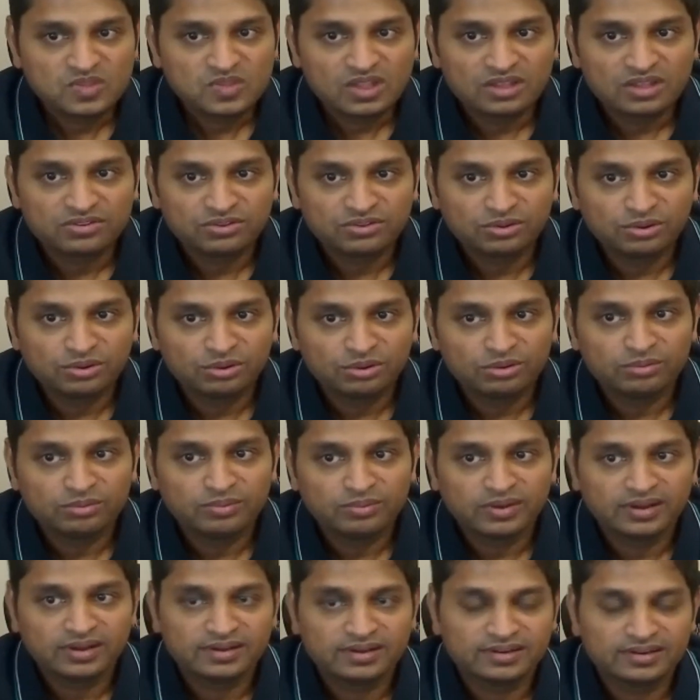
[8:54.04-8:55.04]
So
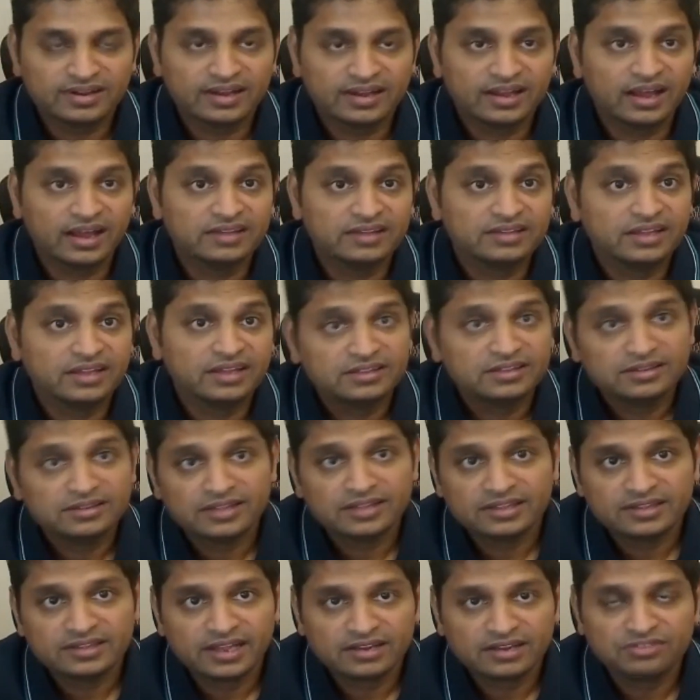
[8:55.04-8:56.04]
I think
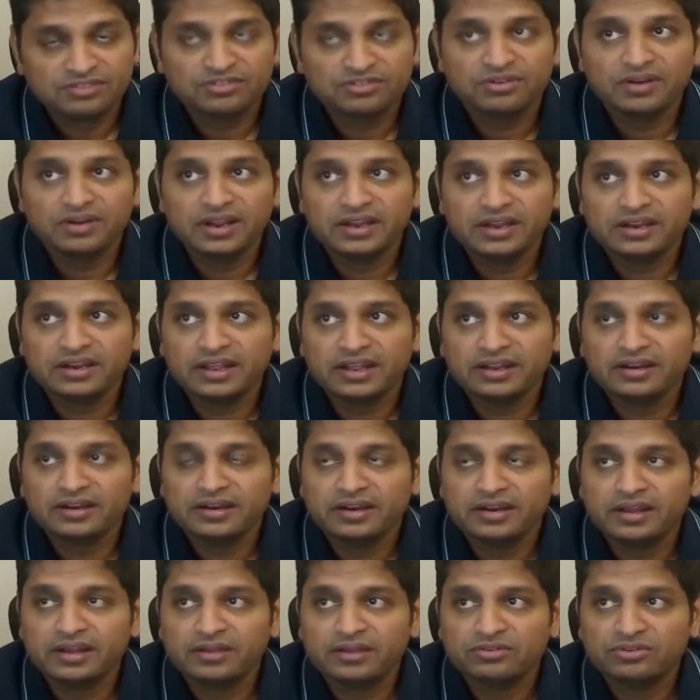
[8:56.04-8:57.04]
that's great.
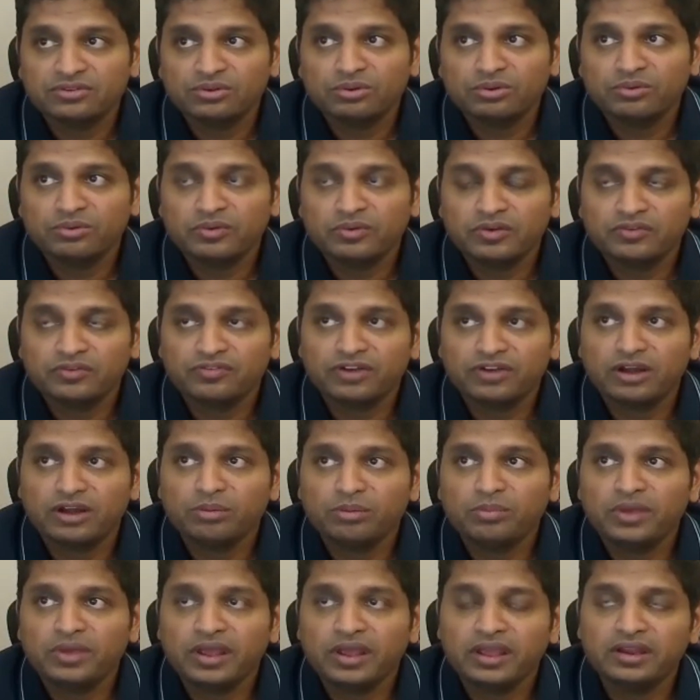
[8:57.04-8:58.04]
And so
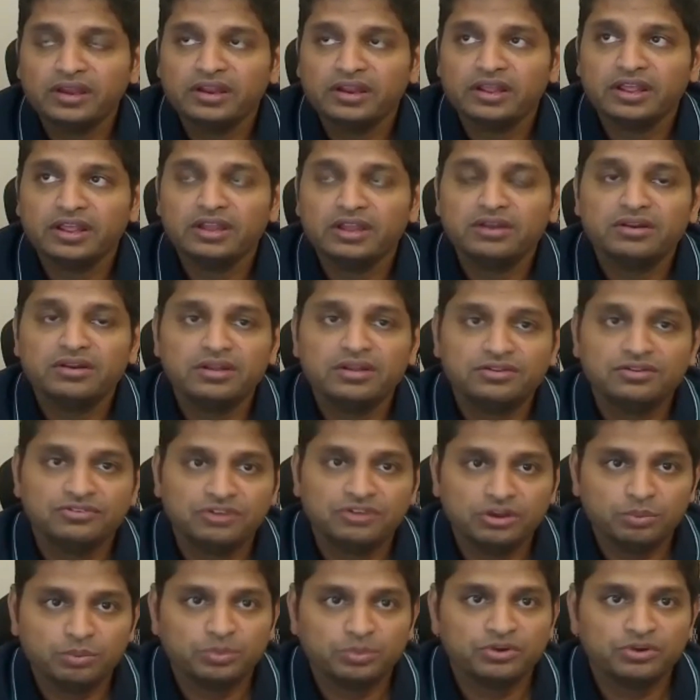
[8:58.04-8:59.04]
from an
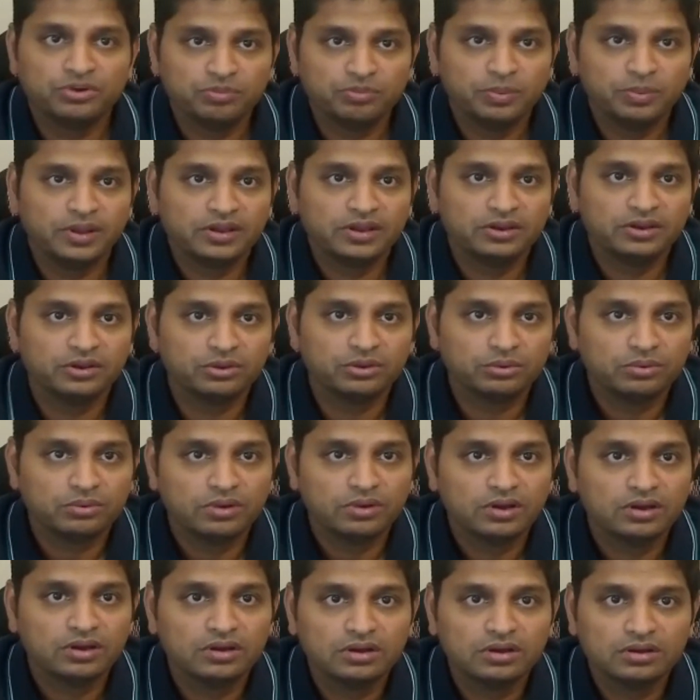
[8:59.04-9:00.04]
industry perspective,
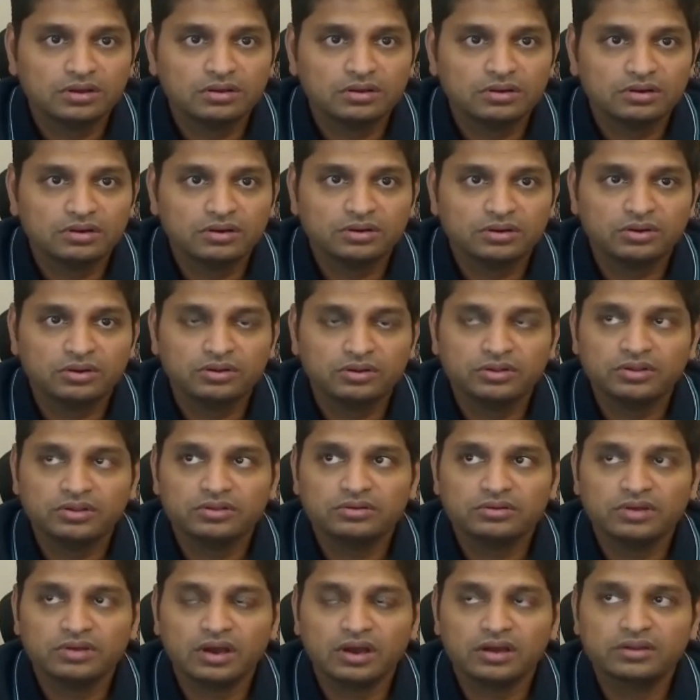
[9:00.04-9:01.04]

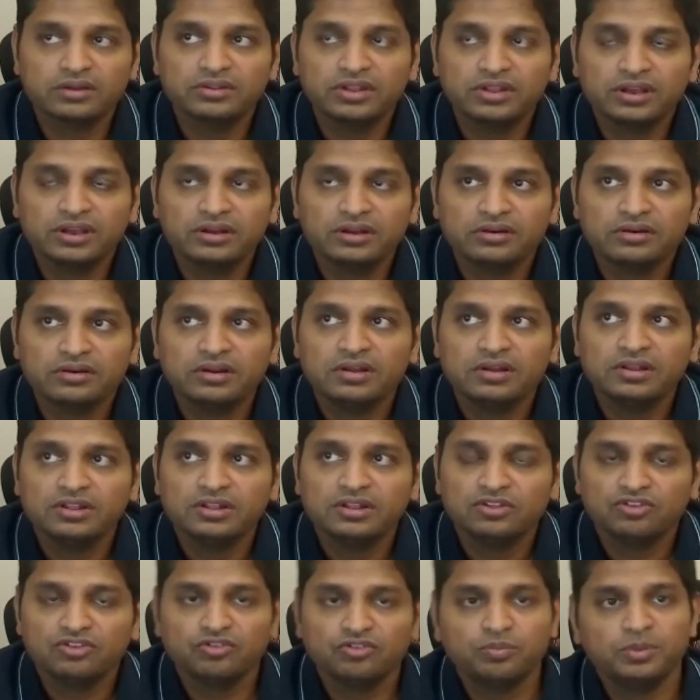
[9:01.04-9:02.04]
are there
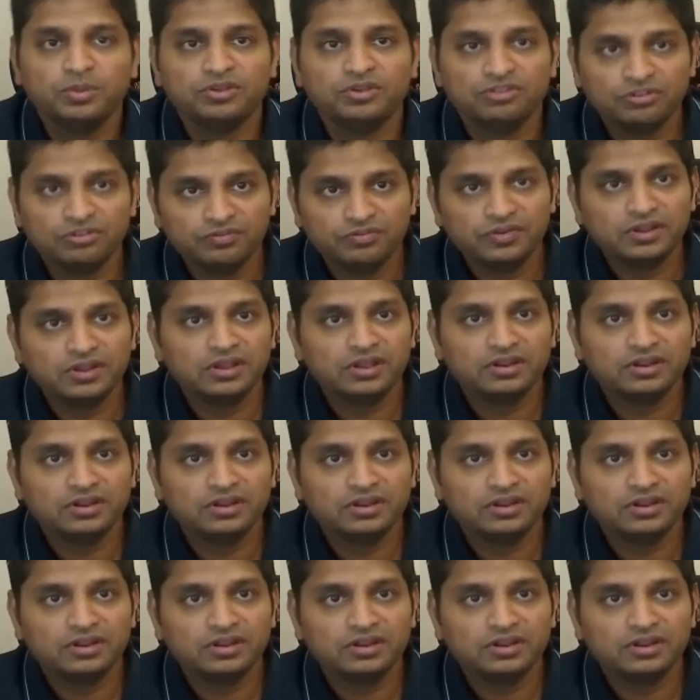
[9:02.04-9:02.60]
specific